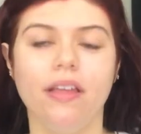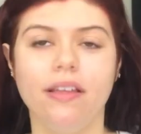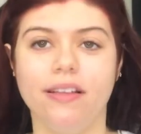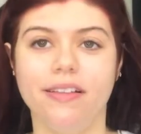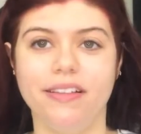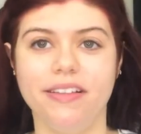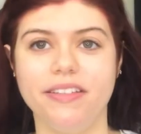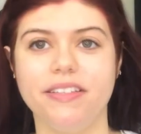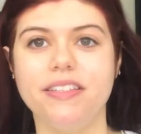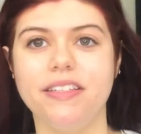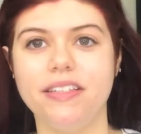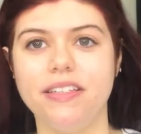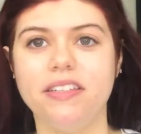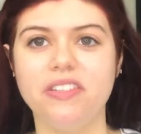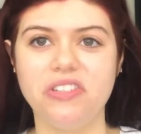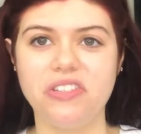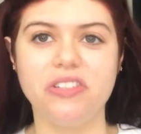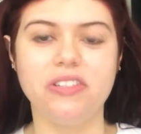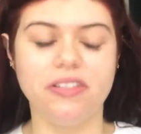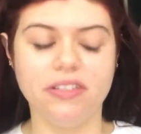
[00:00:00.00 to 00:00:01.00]
This
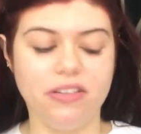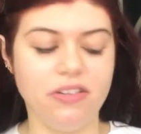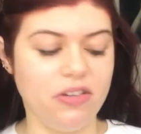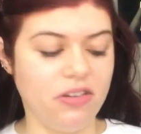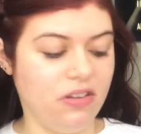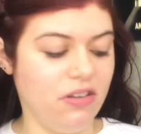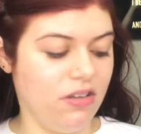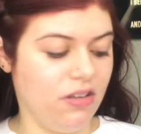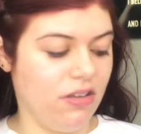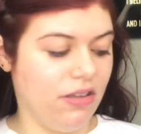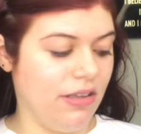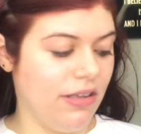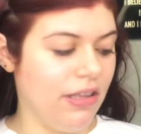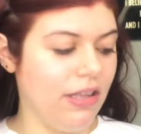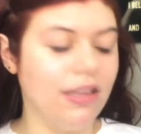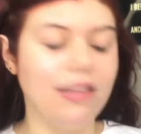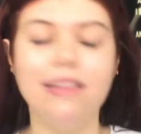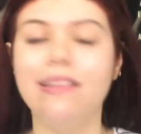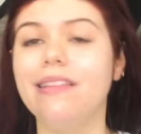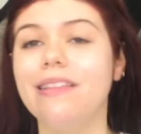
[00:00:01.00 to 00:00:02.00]
is
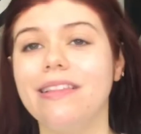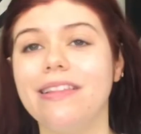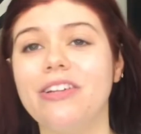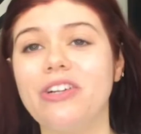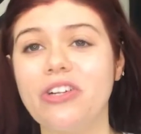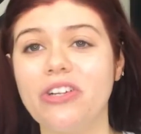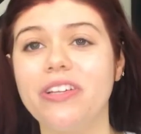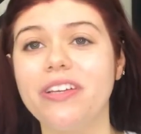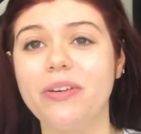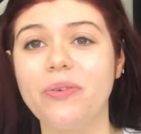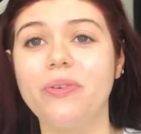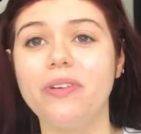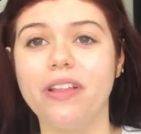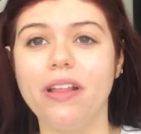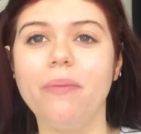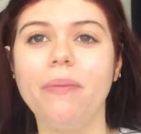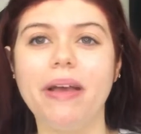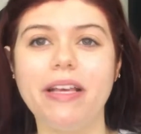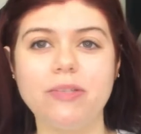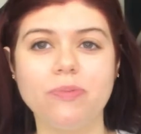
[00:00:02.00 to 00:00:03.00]
literally one of the
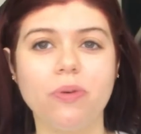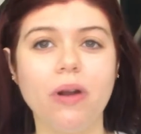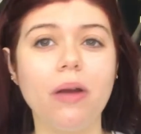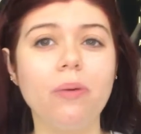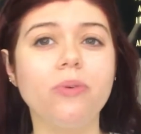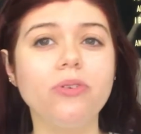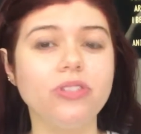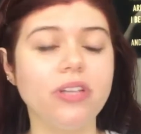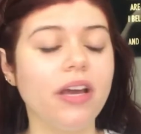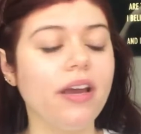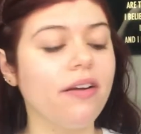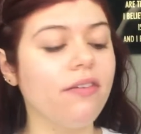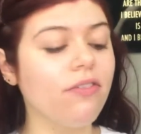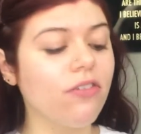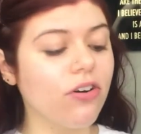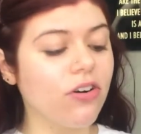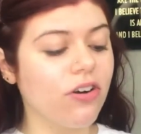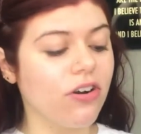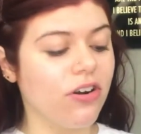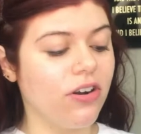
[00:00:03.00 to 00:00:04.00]
best primers
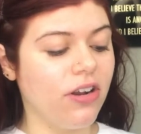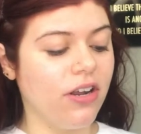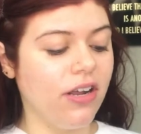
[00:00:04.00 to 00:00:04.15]
ever.